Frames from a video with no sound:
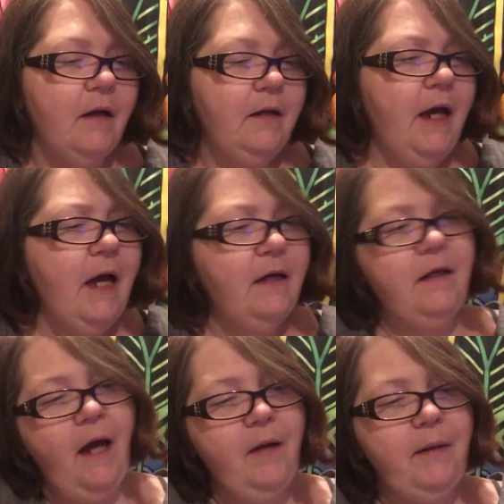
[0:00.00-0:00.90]
Yeah,
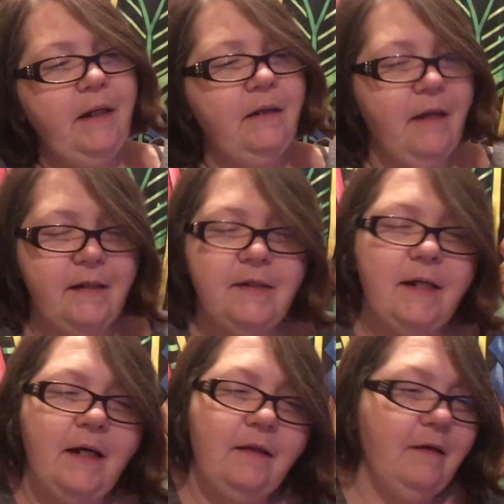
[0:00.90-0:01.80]
I mean, like I
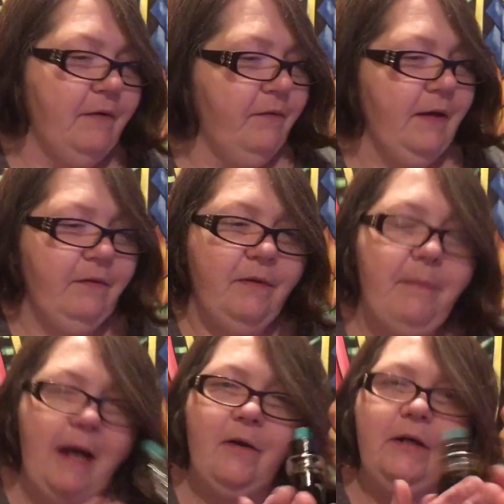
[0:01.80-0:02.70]
said, if the
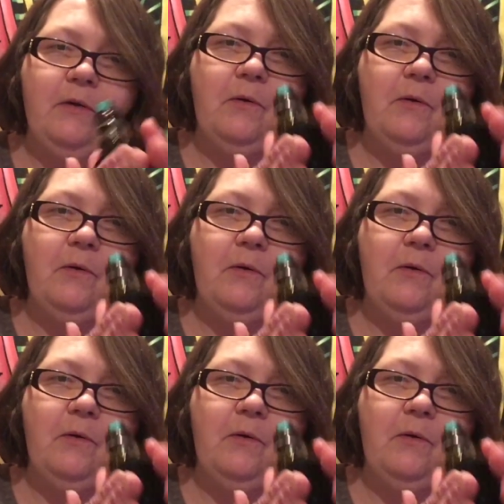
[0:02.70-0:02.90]
battery